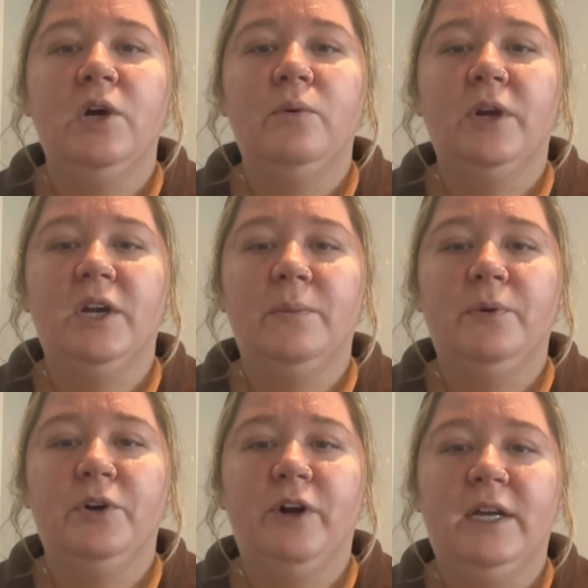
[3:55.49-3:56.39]
we're going to
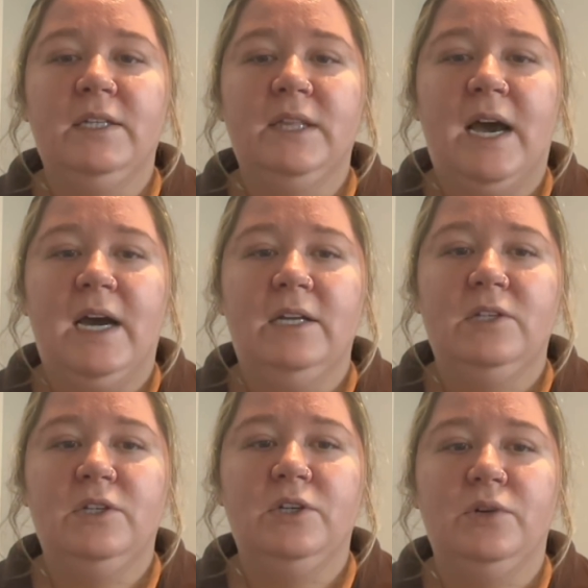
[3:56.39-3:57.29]
progress that
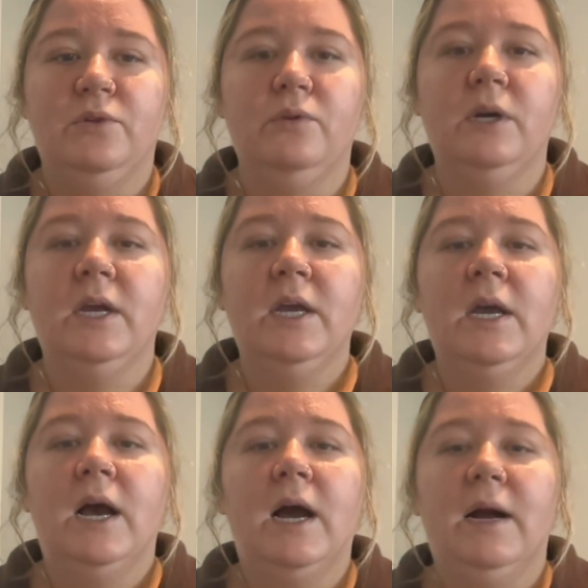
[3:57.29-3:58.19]
to
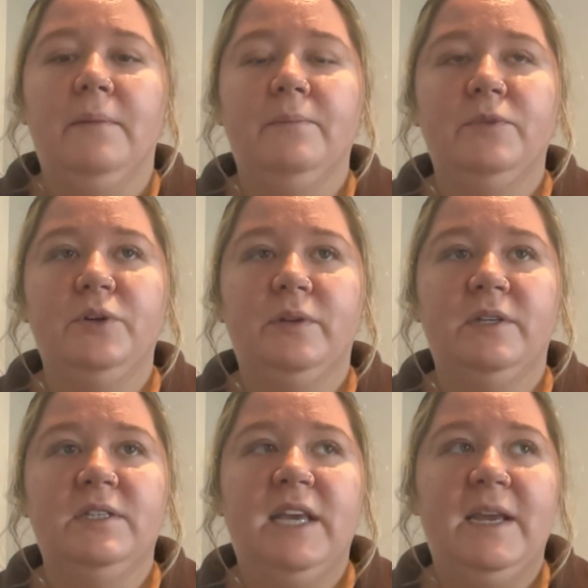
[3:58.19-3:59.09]
doing the
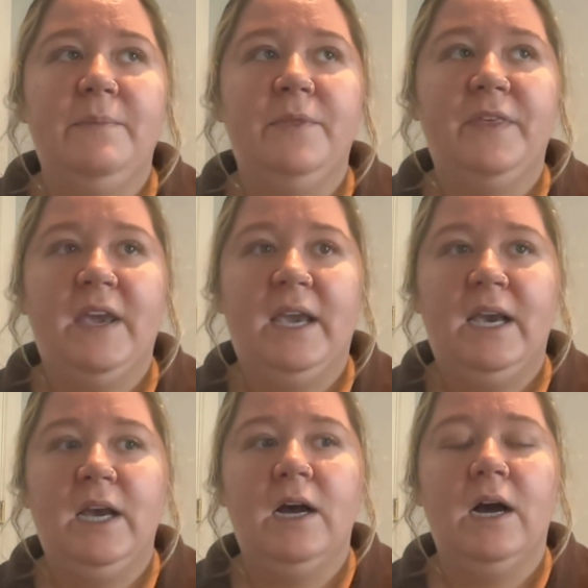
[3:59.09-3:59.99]
same thing